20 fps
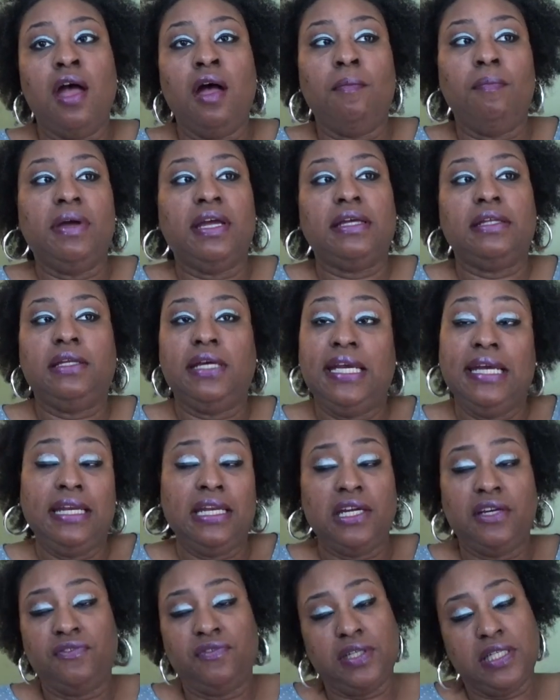But he
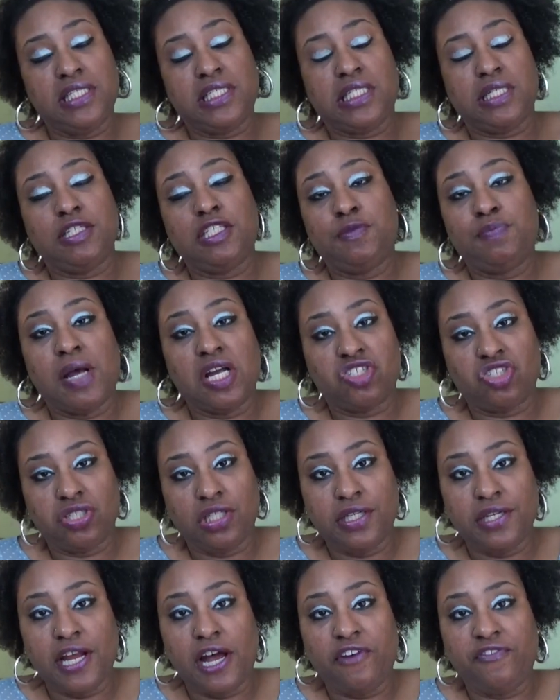didn't really seem special
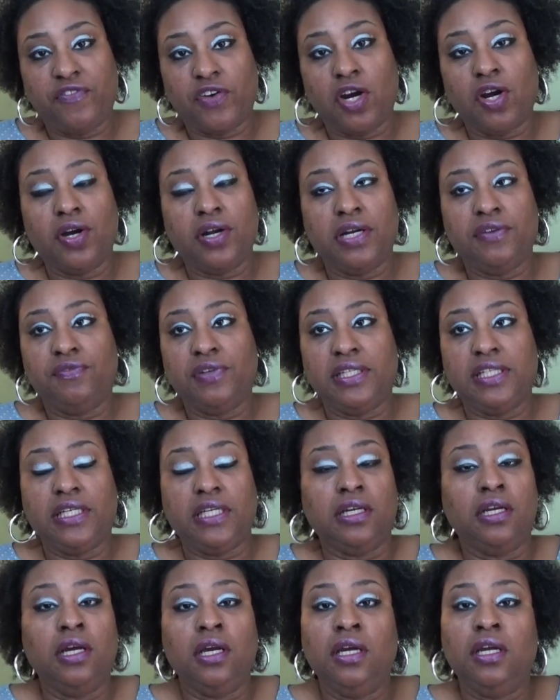enough for her to
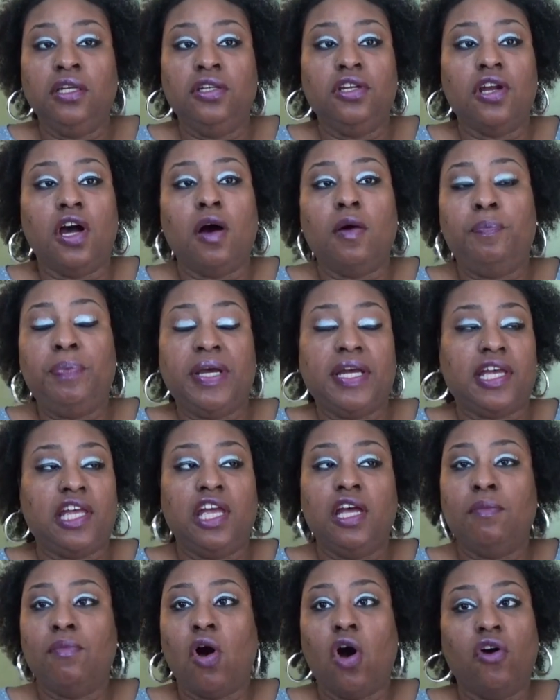really, pick
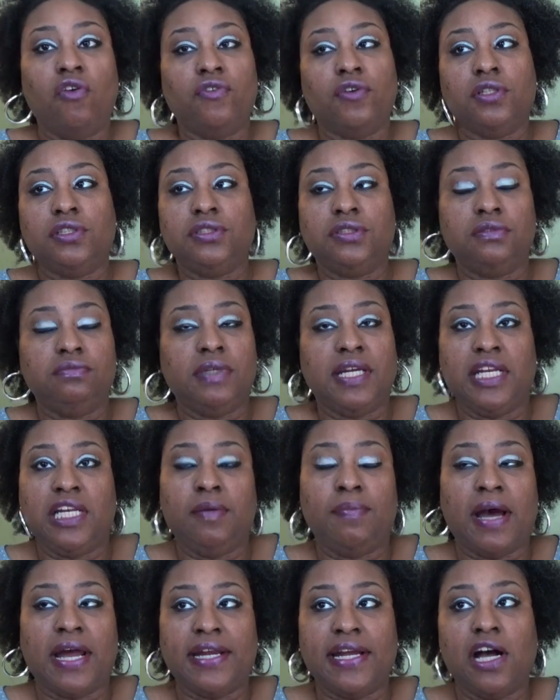him over
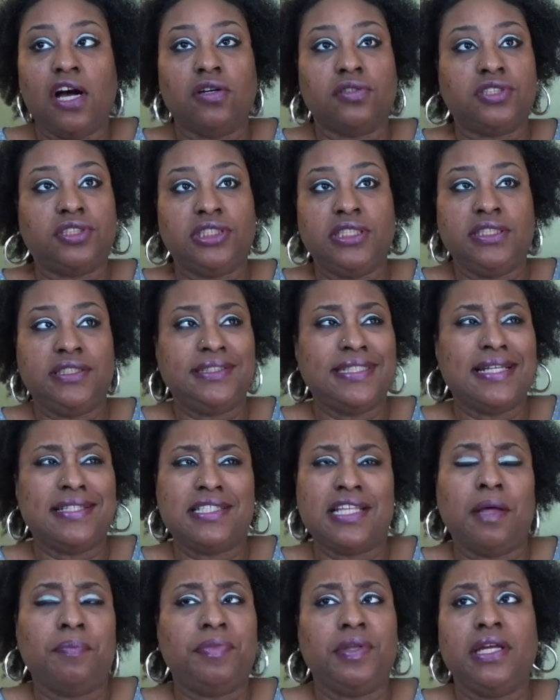anybody else. She said
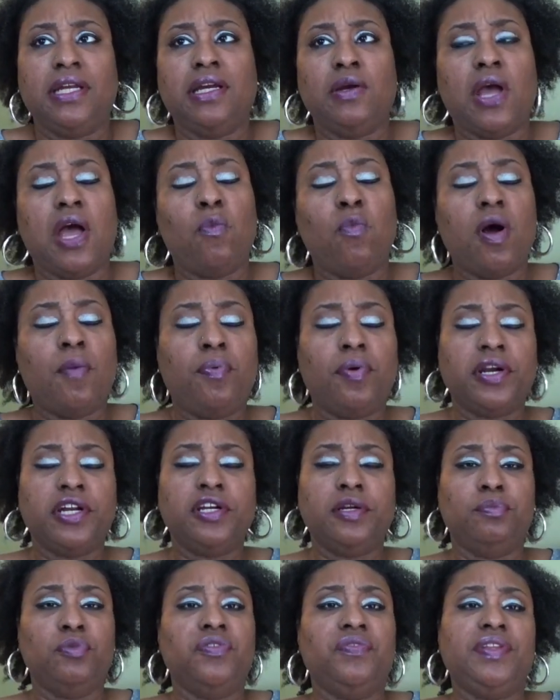something at one point in
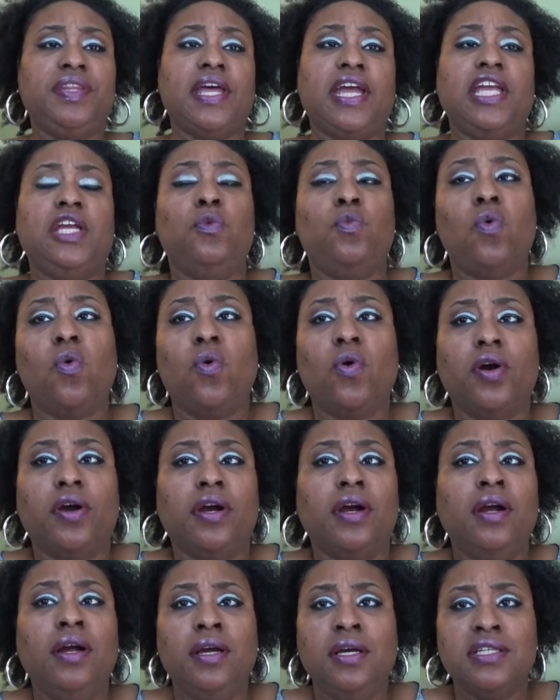the movie that he
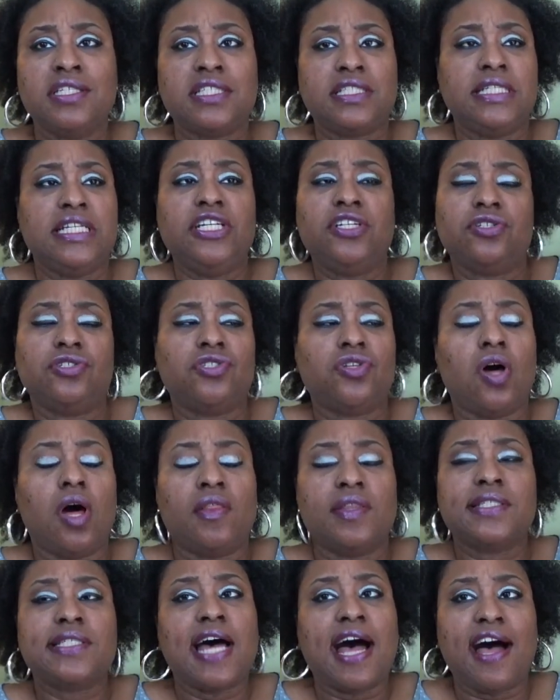wore sneakers
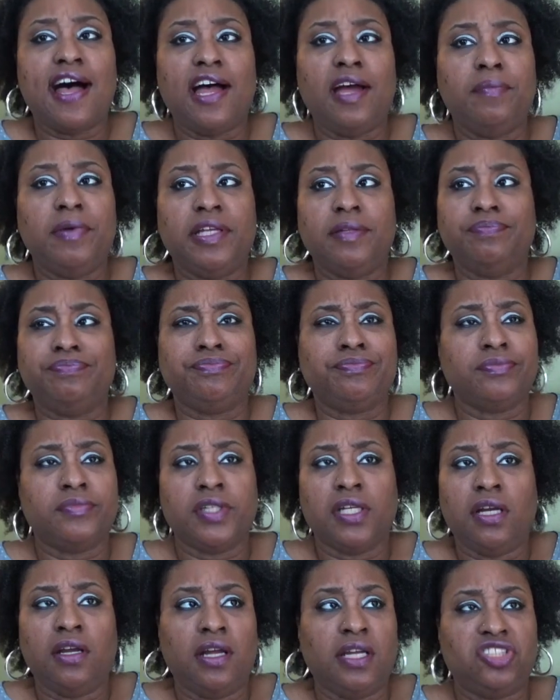all the time and
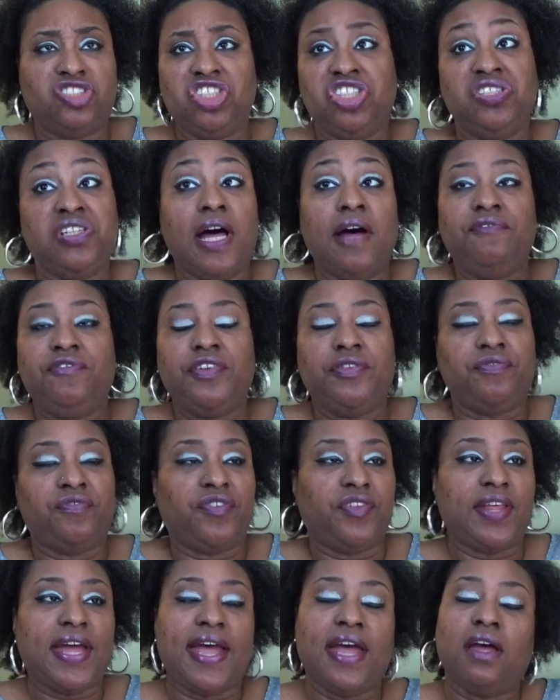she loved him
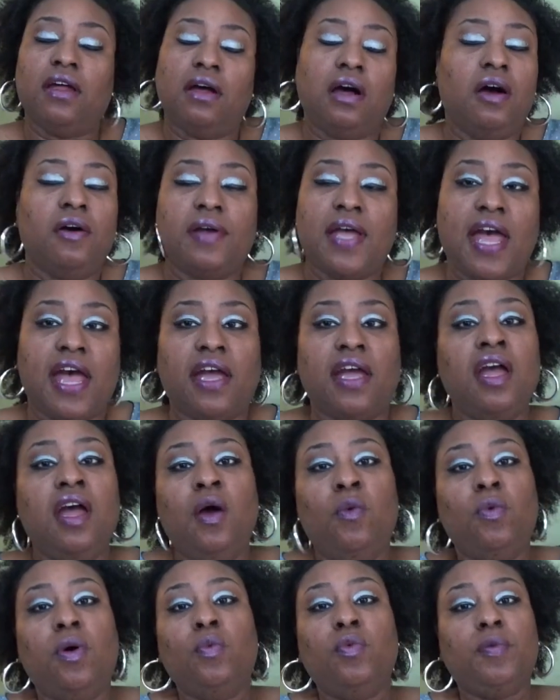for that. Okay,
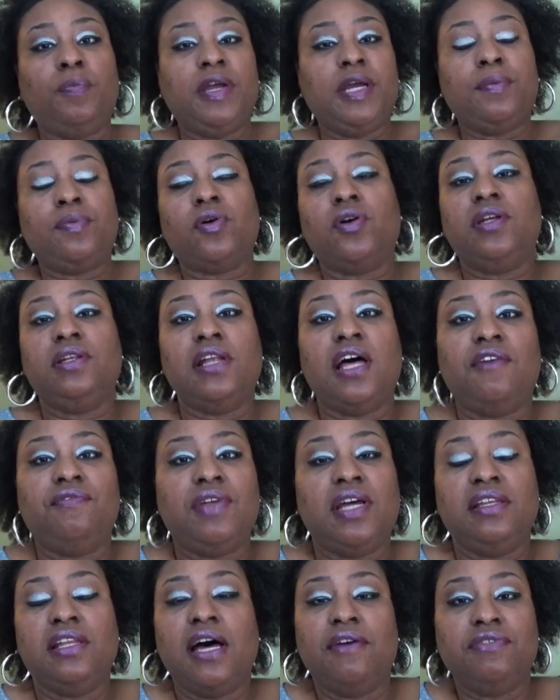well, when people are in love,
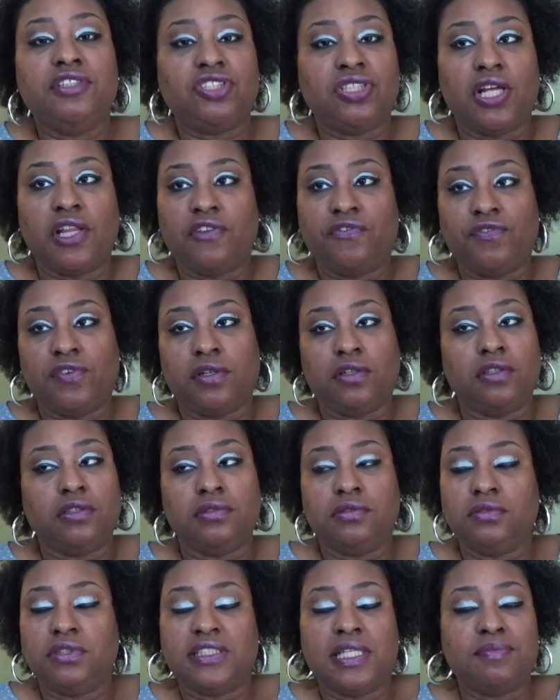they love each other
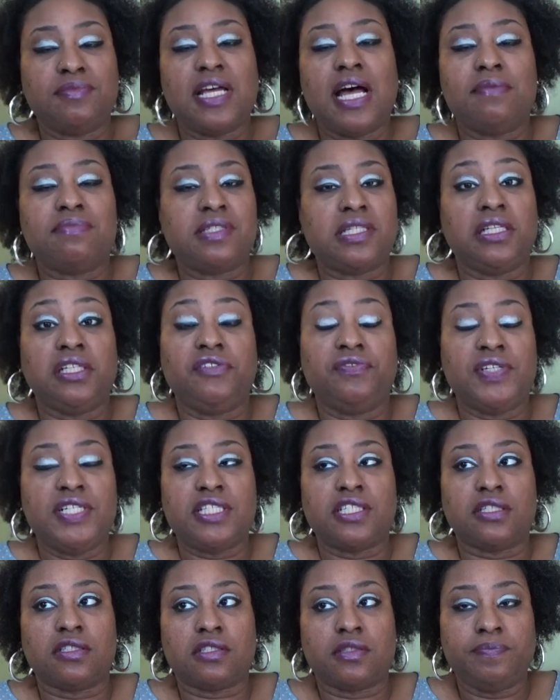for sometimes silly
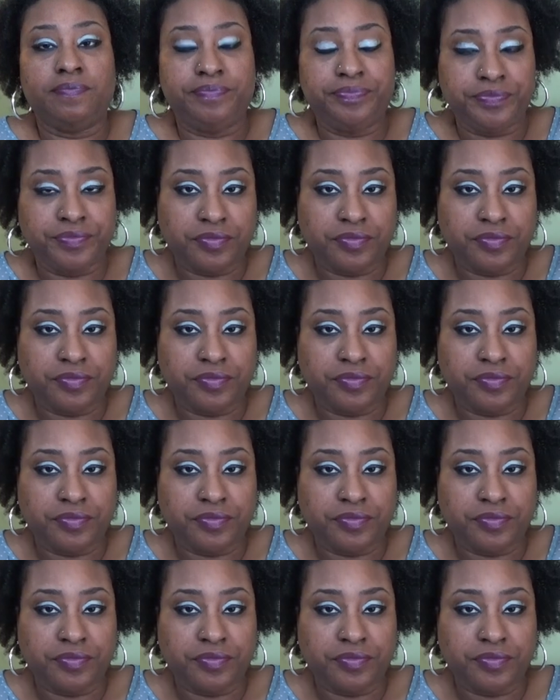reasons.